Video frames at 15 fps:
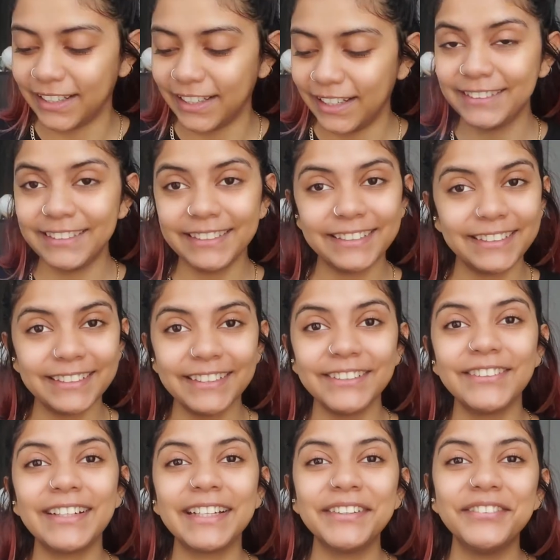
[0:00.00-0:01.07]
This is the
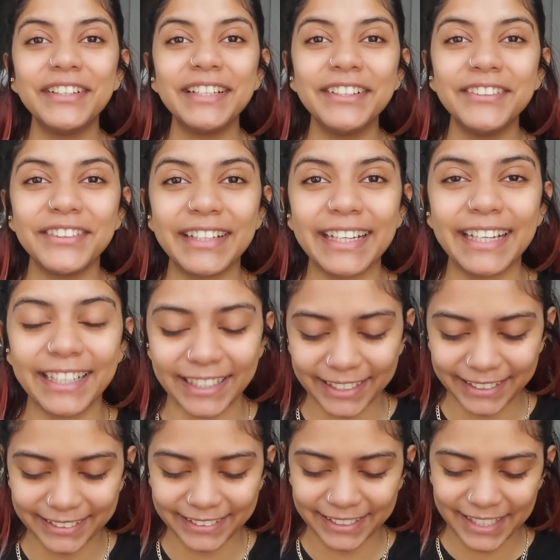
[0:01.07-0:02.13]
one I want to
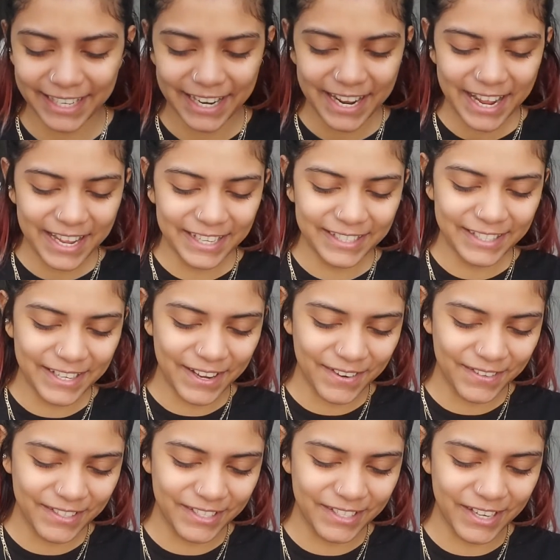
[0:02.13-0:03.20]
wear.
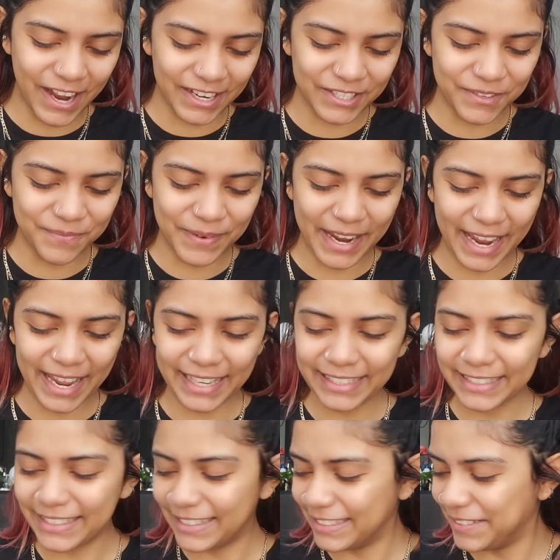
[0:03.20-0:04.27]
No
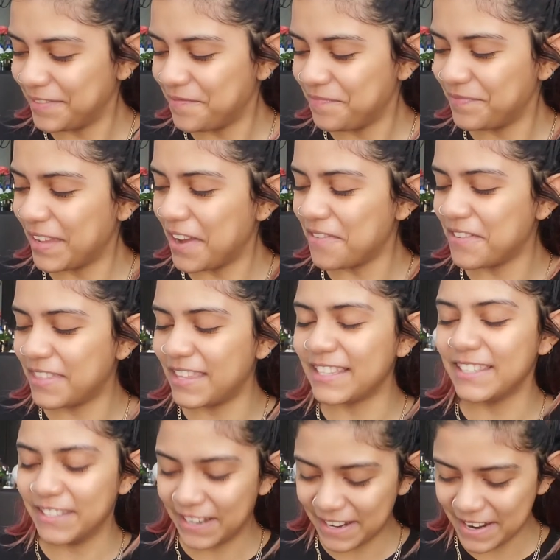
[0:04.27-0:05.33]
judgment.
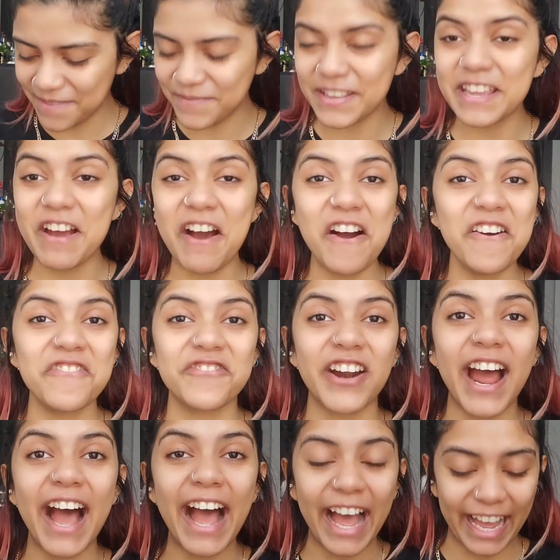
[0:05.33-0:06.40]
Everything's gonna be all
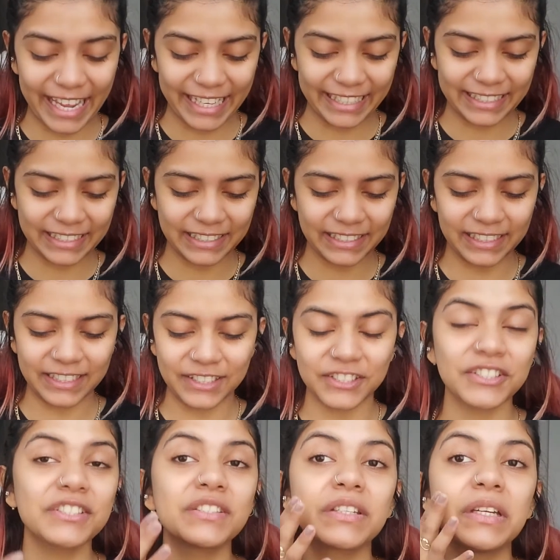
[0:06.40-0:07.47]
right.
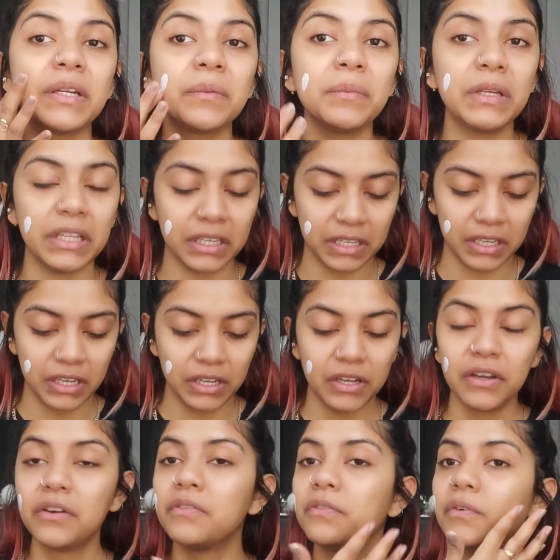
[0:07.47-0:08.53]
It's just gonna be
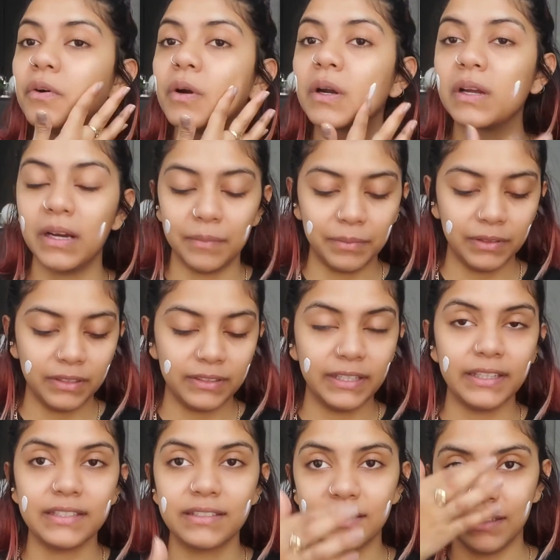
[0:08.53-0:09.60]
for a couple of
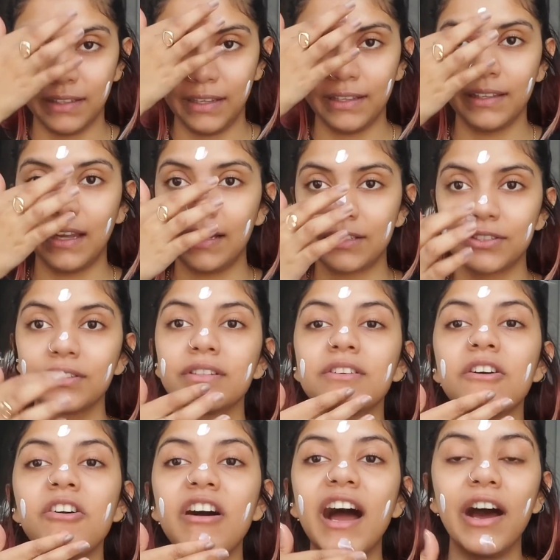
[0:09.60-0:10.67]
days to actually
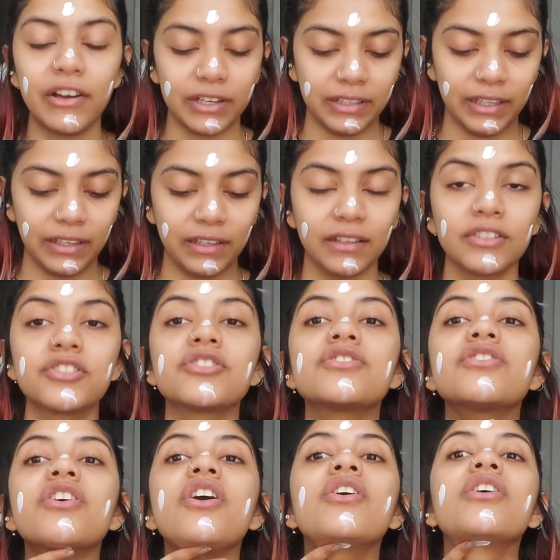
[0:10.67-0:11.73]
go out, and I can
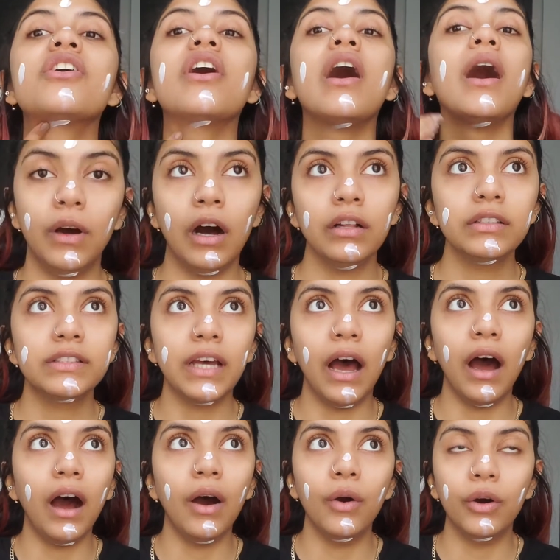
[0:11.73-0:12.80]
just go to
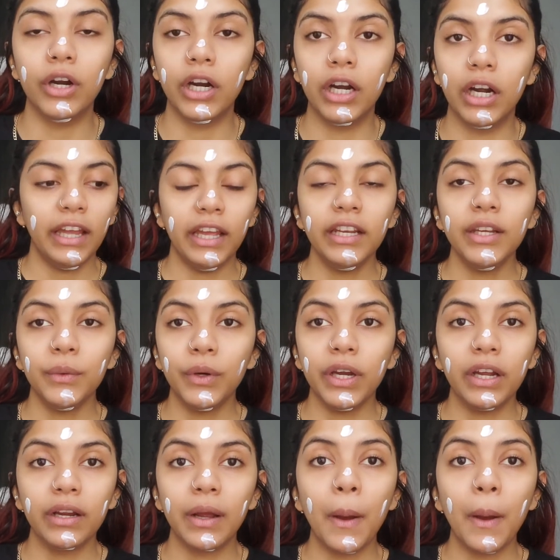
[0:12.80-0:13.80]
Ulta or anywhere.